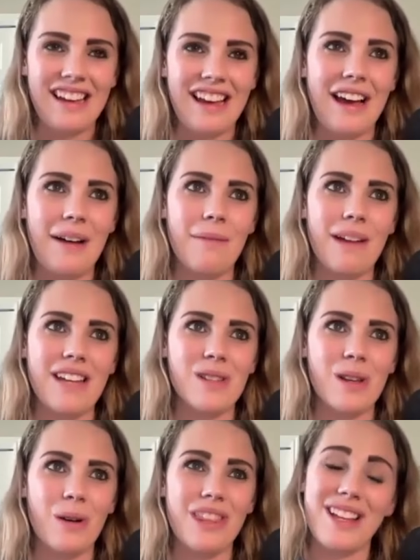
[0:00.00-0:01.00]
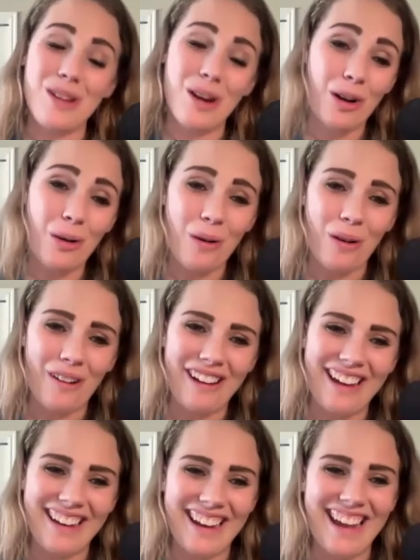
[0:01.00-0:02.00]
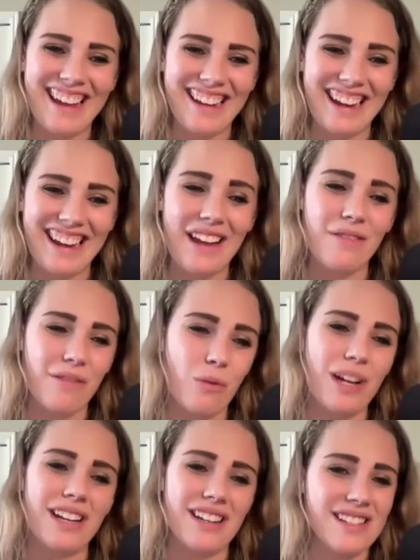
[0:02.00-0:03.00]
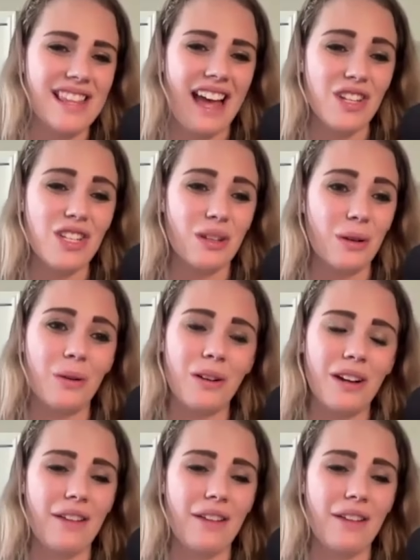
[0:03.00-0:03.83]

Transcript: Um, and so that's our goal. And and I've witnessed that too.